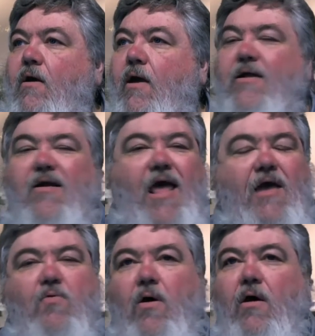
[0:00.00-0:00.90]
And they're
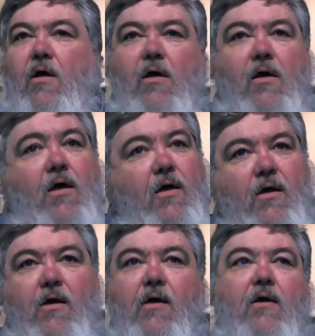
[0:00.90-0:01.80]
like, well,
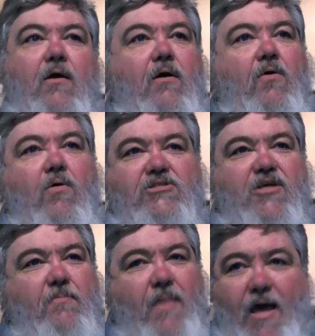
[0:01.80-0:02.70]
what's the
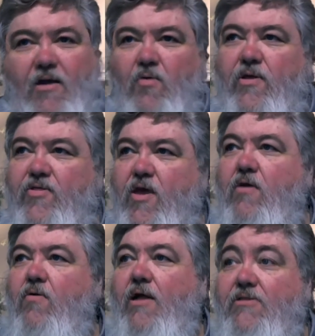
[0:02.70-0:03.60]
matter with
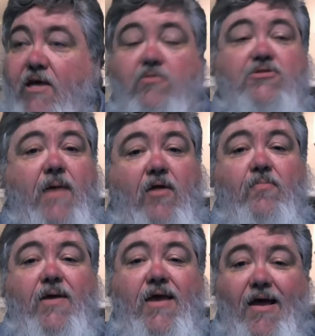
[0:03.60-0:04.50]
you? I'll tell you what's the matter with
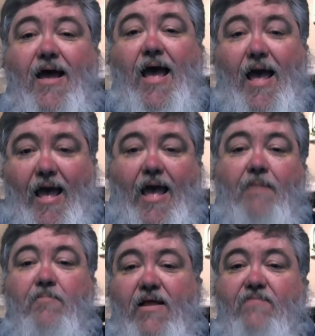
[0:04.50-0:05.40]
me.
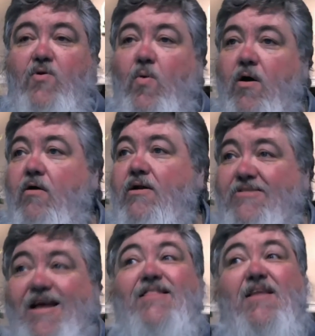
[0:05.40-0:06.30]
I'm believing the word.
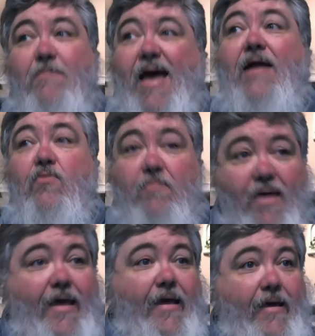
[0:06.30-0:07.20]
There's nothing the matter with
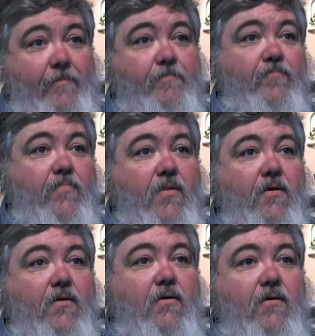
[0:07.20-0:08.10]
me.
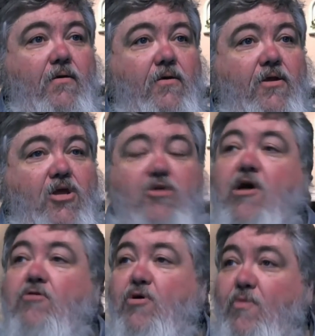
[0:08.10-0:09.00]
And you can
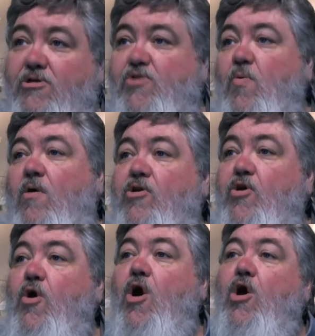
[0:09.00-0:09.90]
go do what you want to
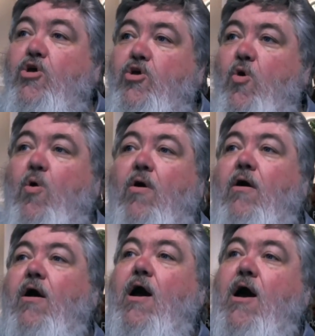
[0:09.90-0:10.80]
do.
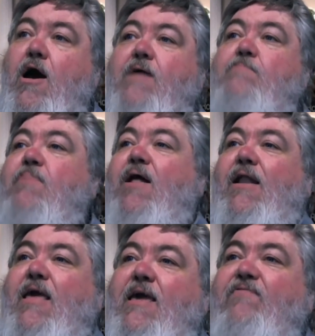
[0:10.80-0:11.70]
Your
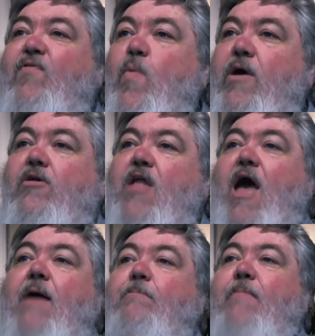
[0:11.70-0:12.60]
unbelief will
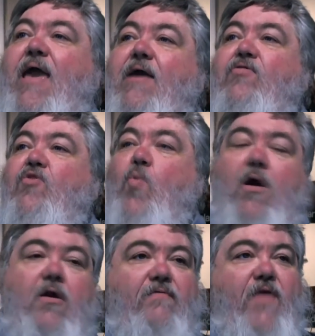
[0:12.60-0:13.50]
not make the
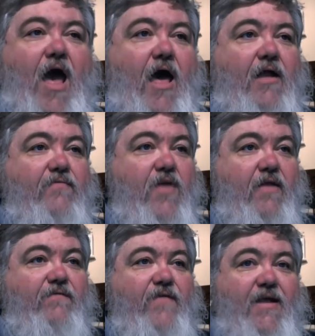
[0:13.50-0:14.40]
word of God of none
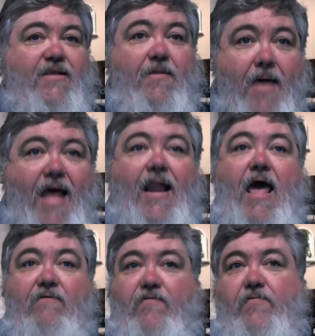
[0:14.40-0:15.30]
effect in my
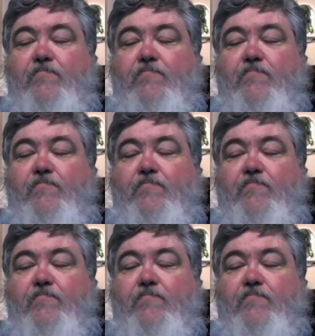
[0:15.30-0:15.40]
life.